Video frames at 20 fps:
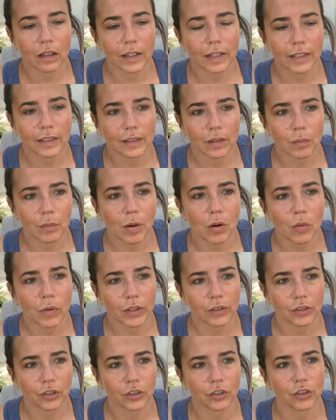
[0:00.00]
it's
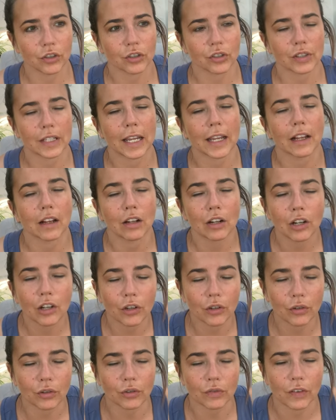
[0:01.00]
important to just
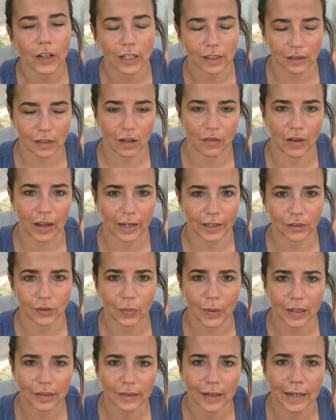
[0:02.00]
include things like that
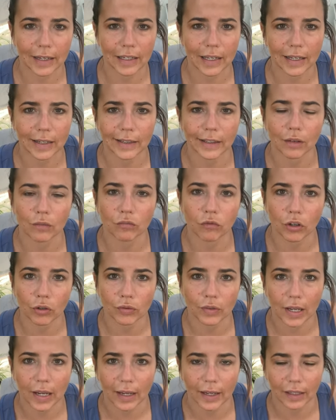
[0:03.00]
into our daily
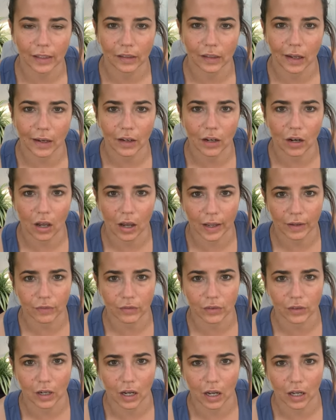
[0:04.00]
routine and
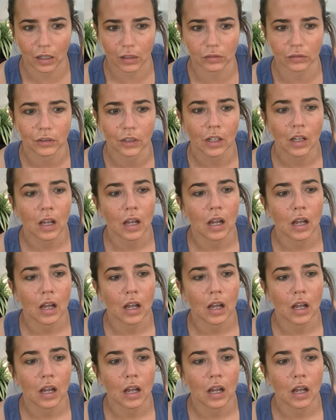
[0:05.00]
lifestyle,